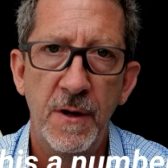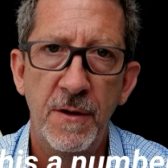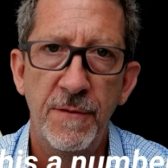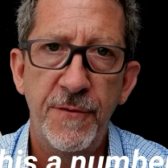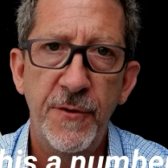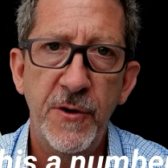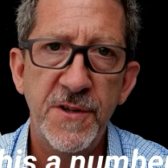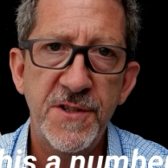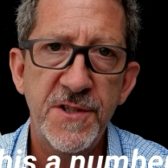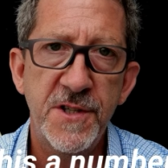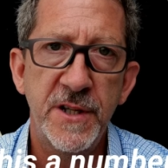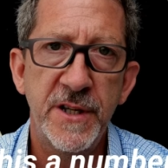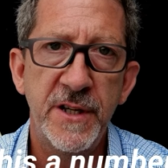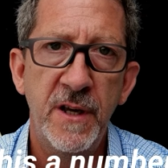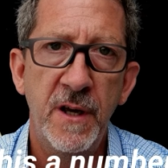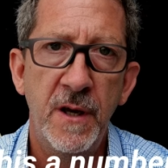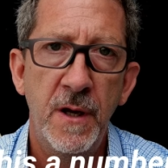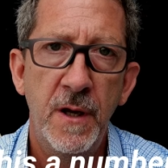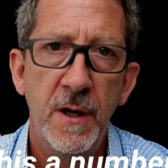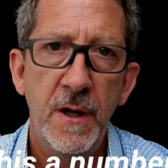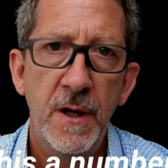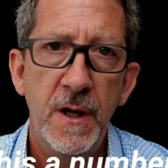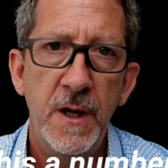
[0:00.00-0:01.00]
Firstly,
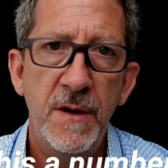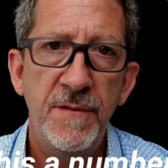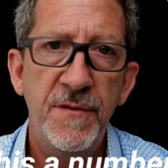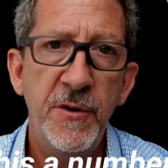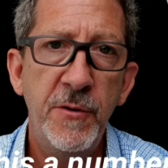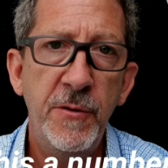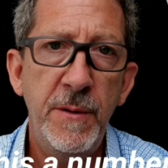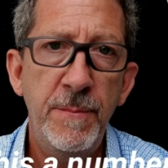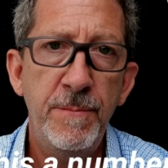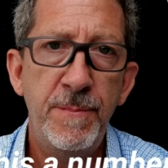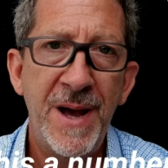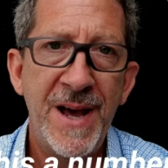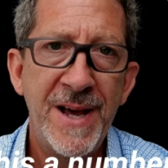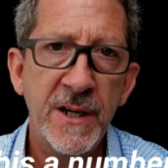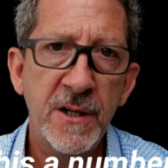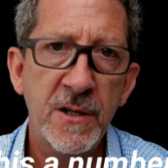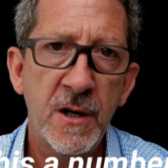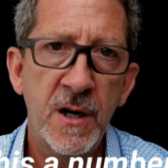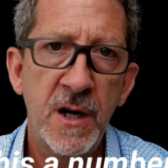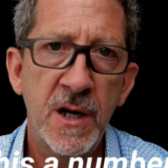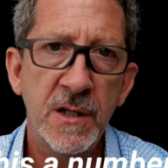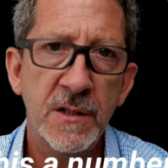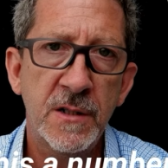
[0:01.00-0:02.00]
if you're in
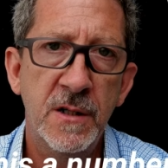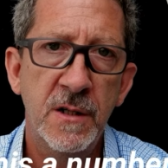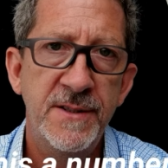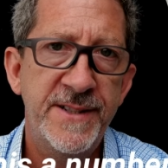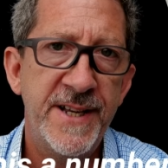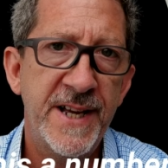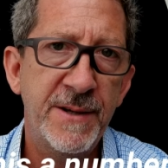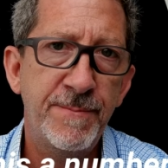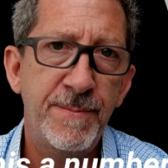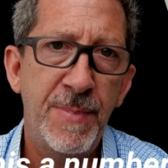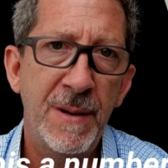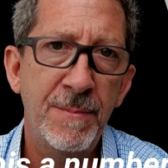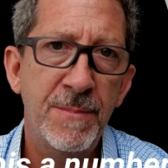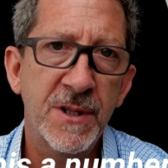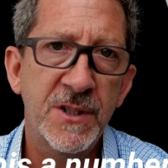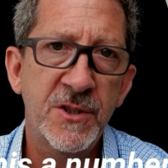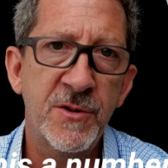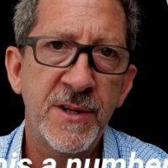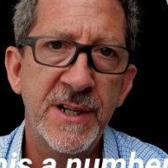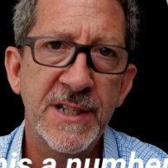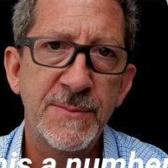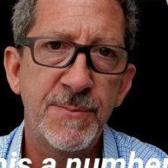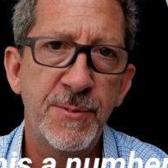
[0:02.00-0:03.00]
Bangkok, take public
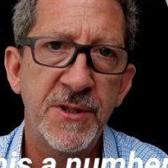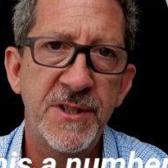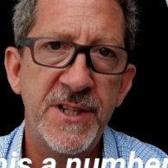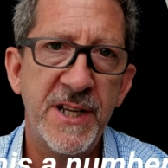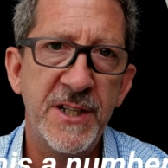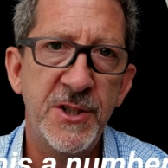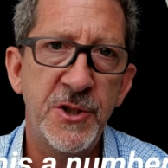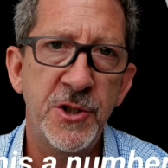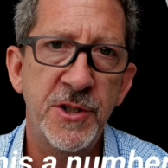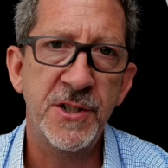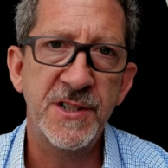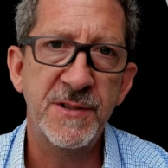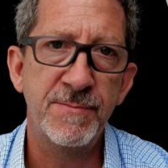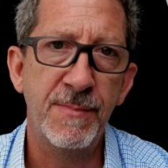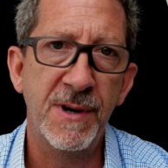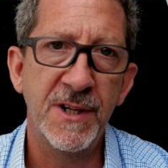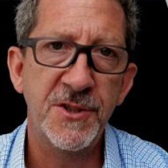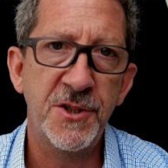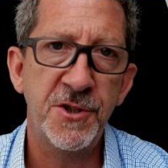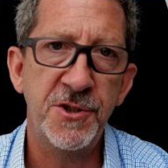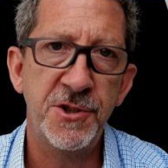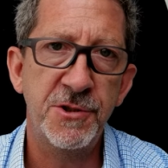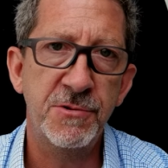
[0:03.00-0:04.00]
transportation as
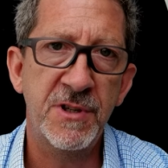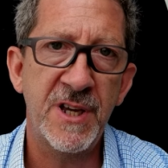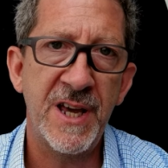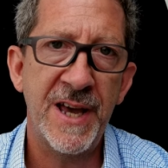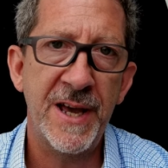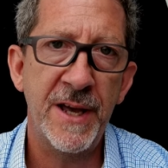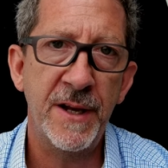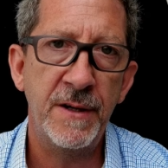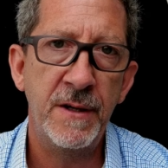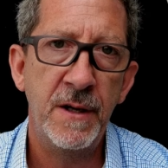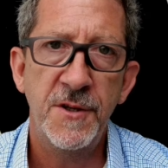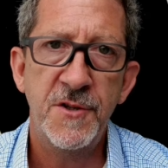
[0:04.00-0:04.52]
much as you can.